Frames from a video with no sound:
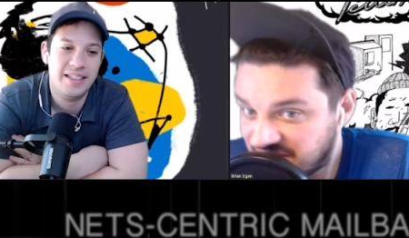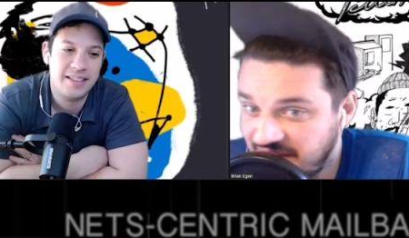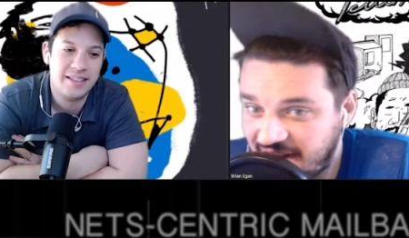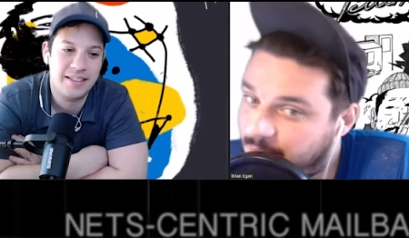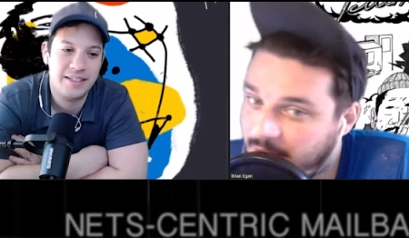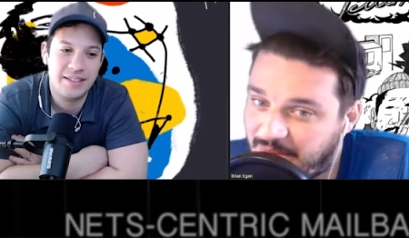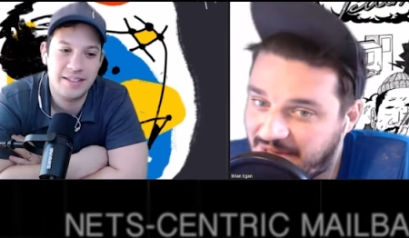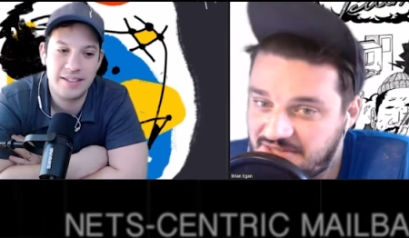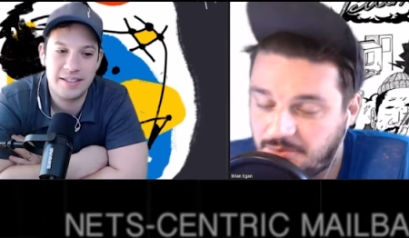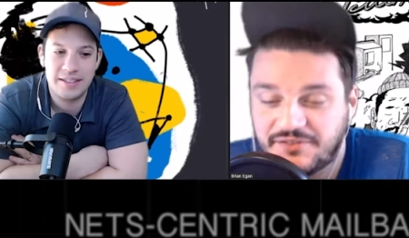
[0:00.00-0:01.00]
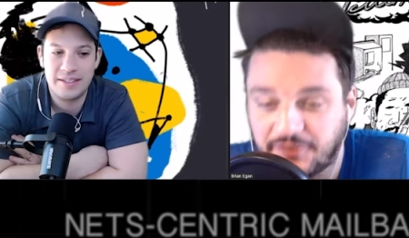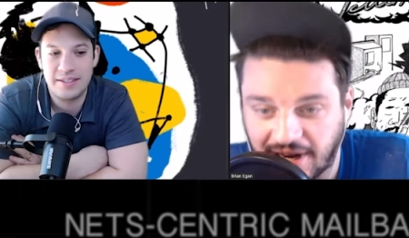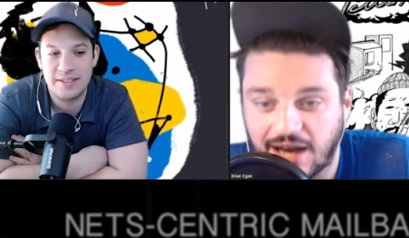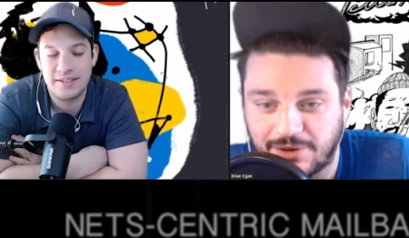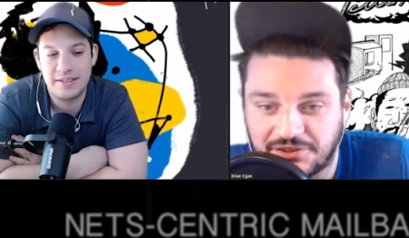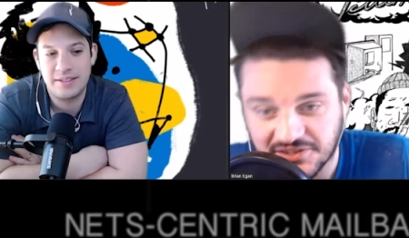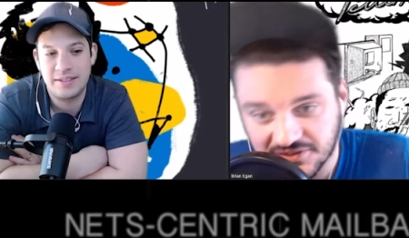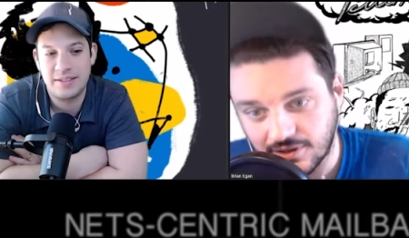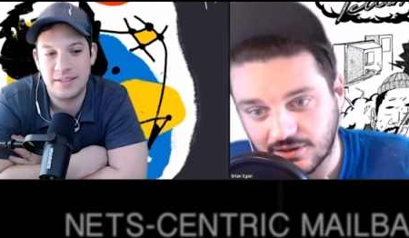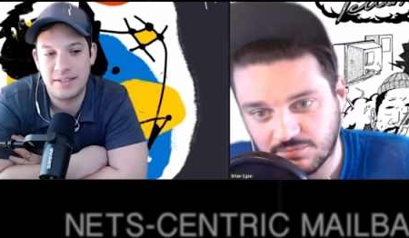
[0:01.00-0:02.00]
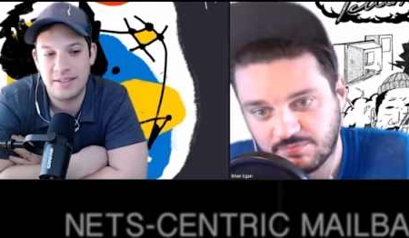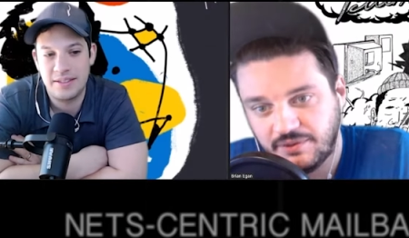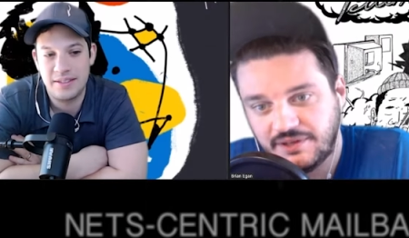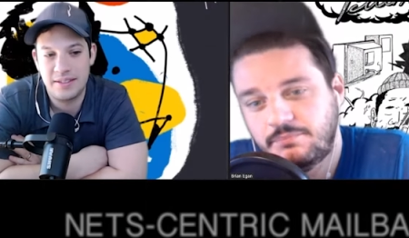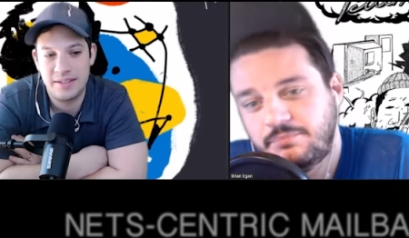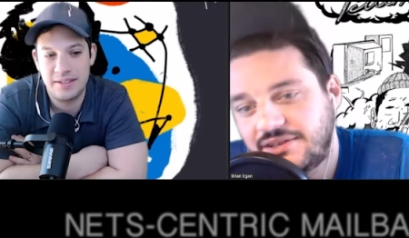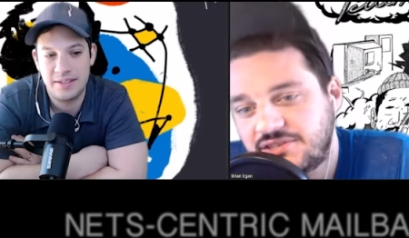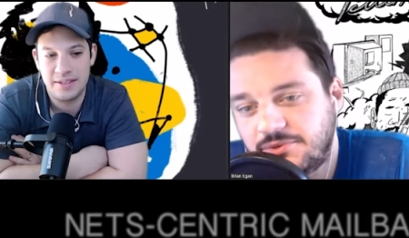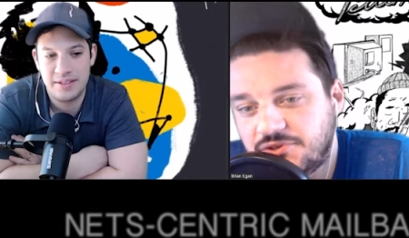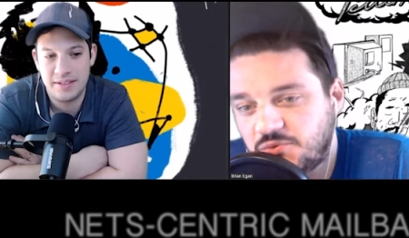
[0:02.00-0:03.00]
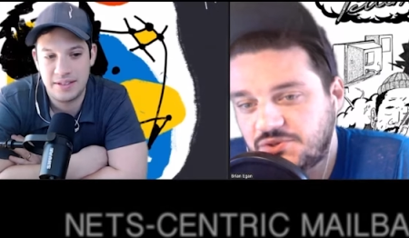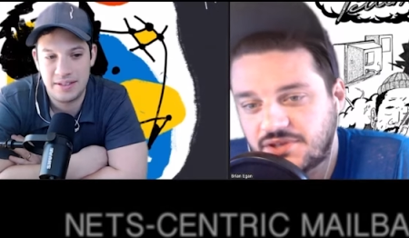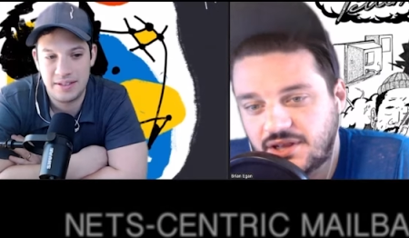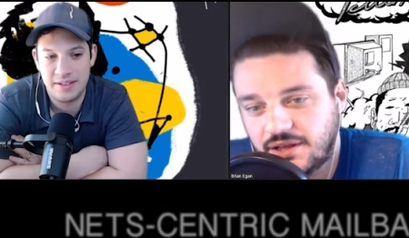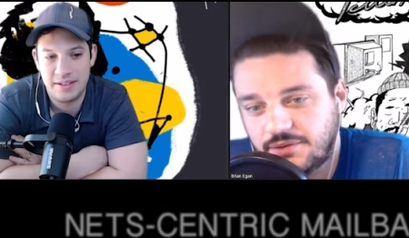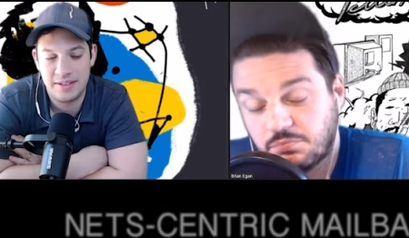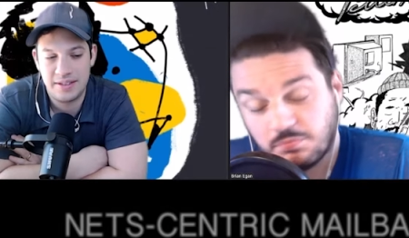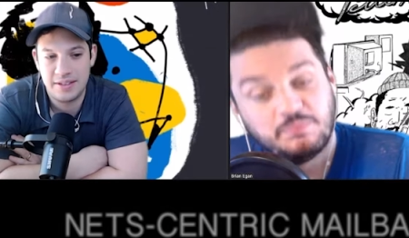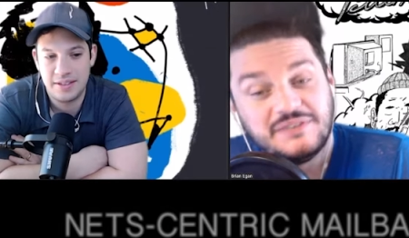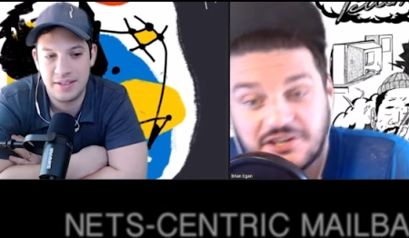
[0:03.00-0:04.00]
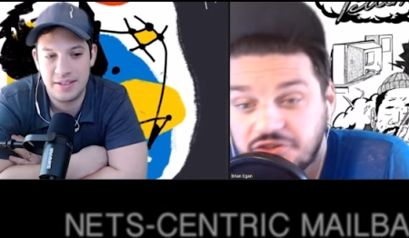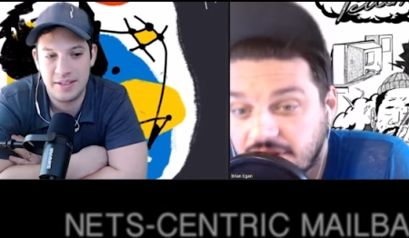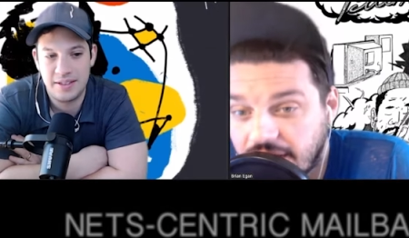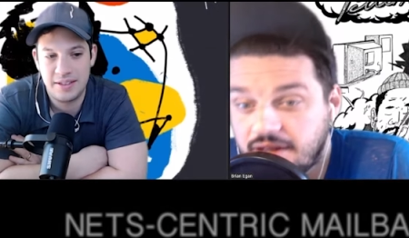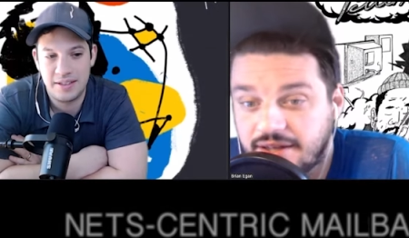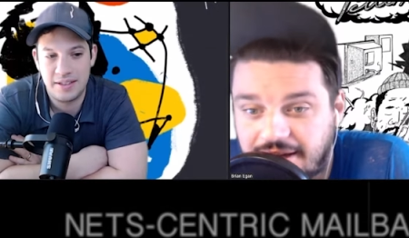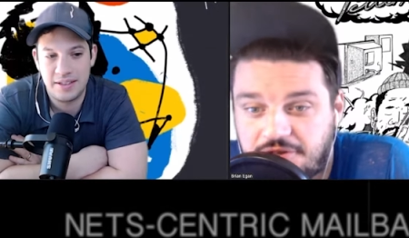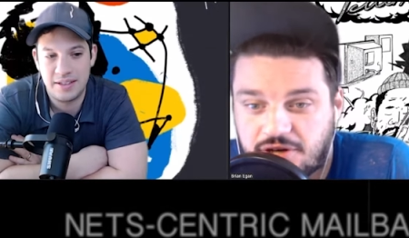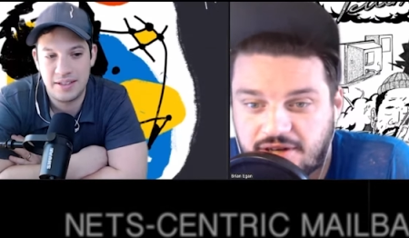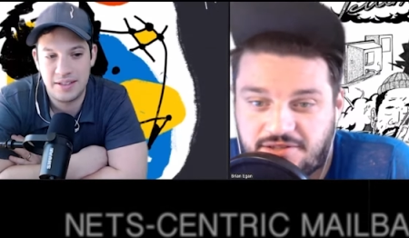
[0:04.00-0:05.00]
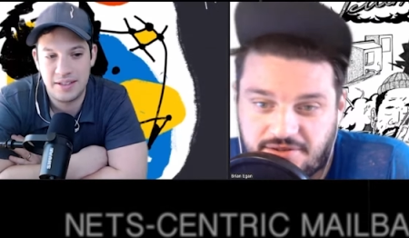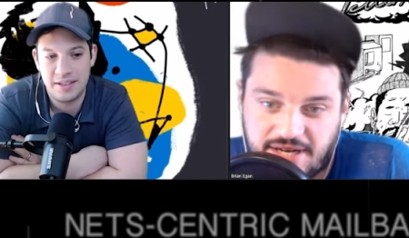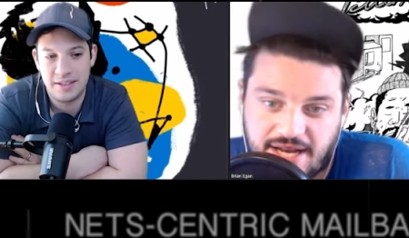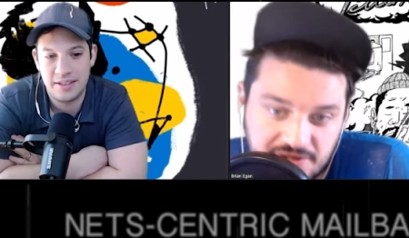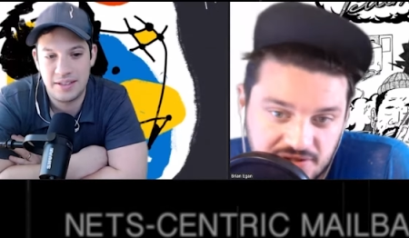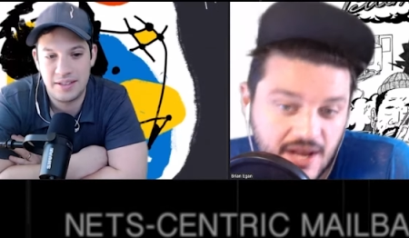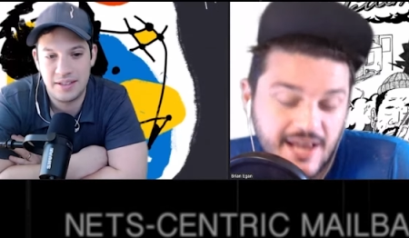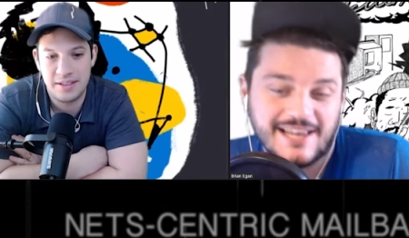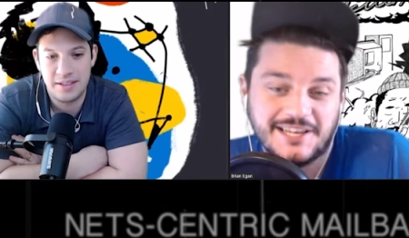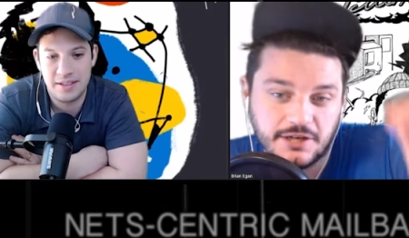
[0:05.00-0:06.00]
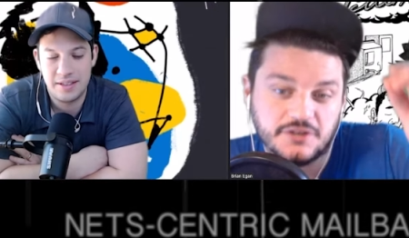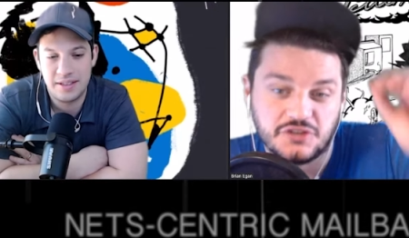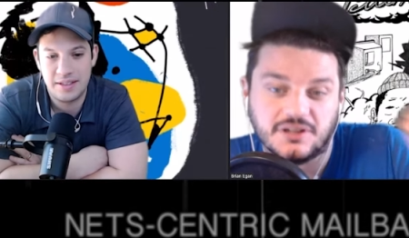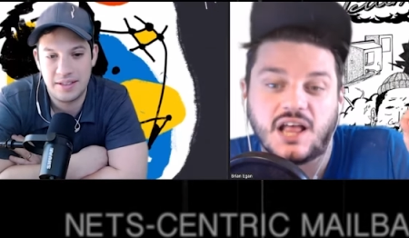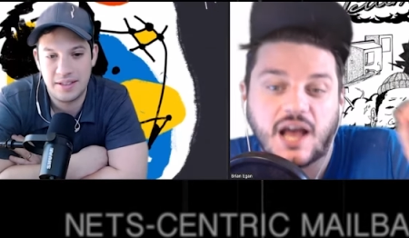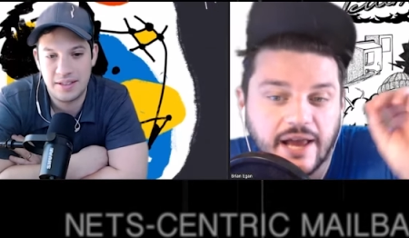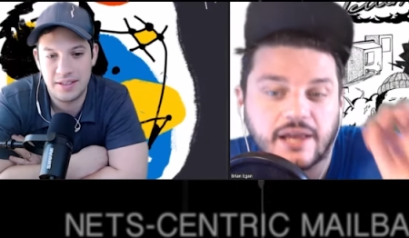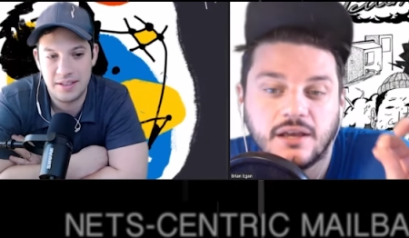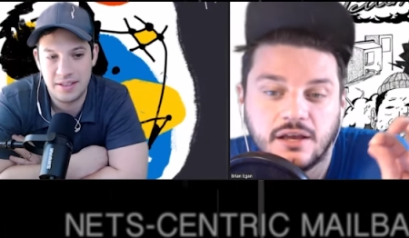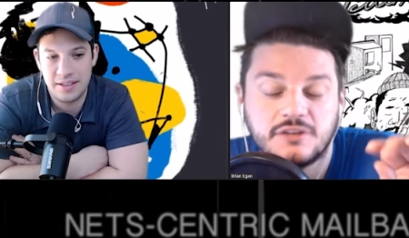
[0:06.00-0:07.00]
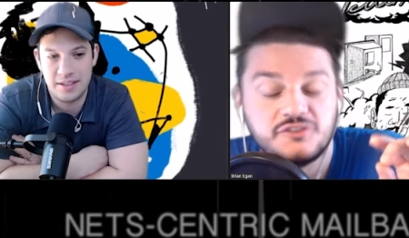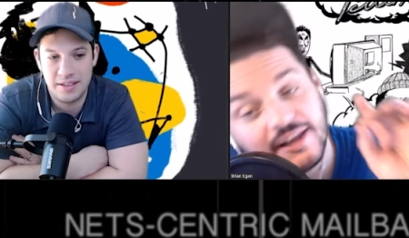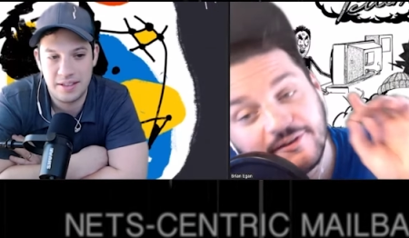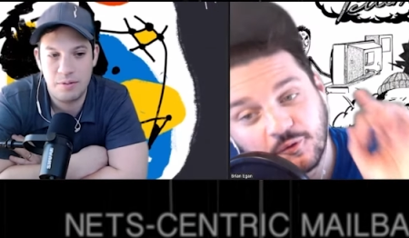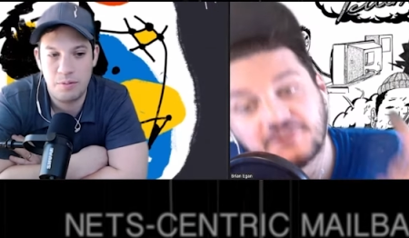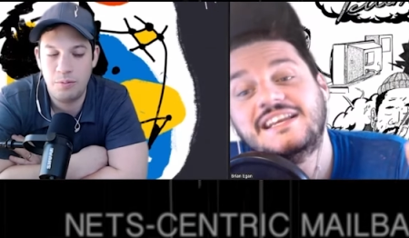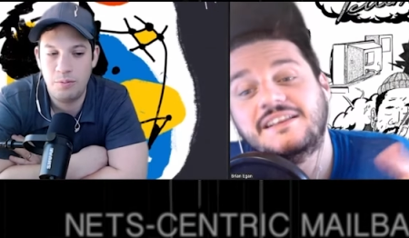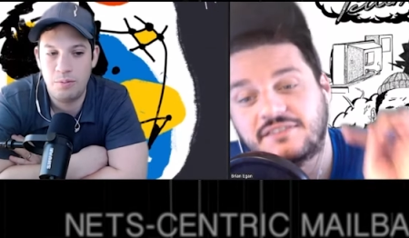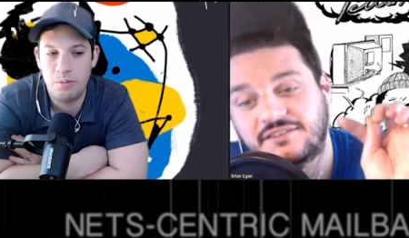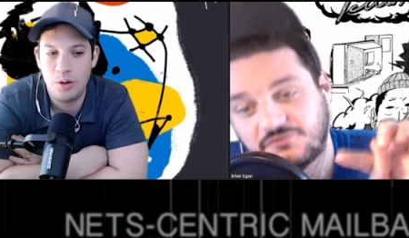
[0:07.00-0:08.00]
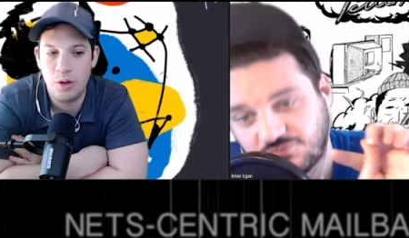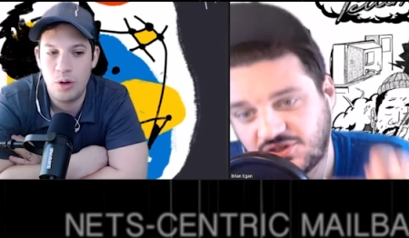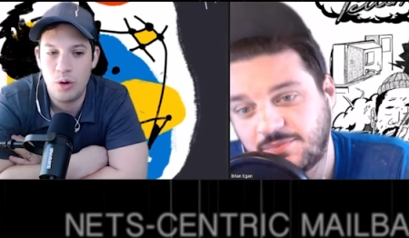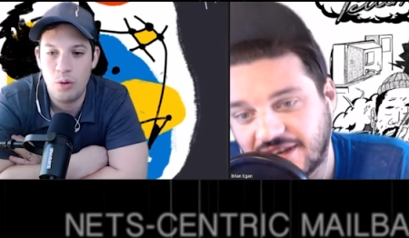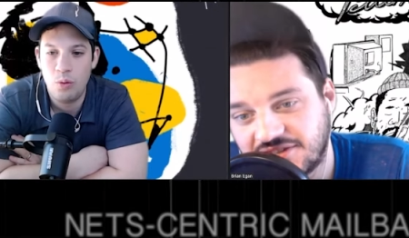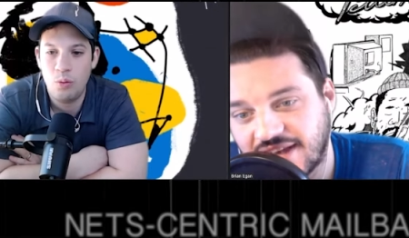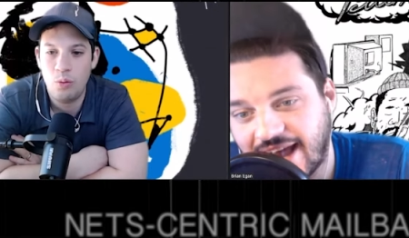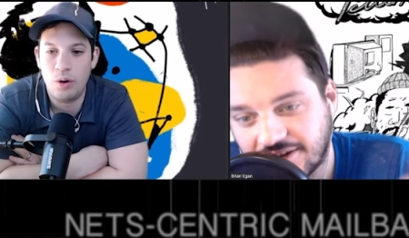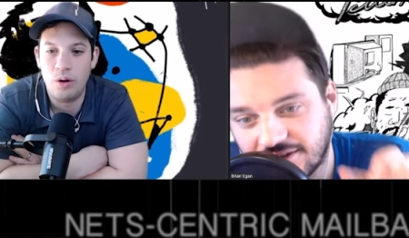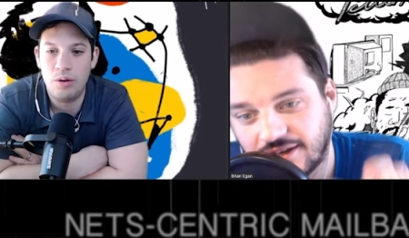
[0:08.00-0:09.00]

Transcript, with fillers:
Speaker 1: take about Ben. We forgot about this that Ben Simmons was potentially likely to get traded to the Nets in July, July fourteenth to be exact, well,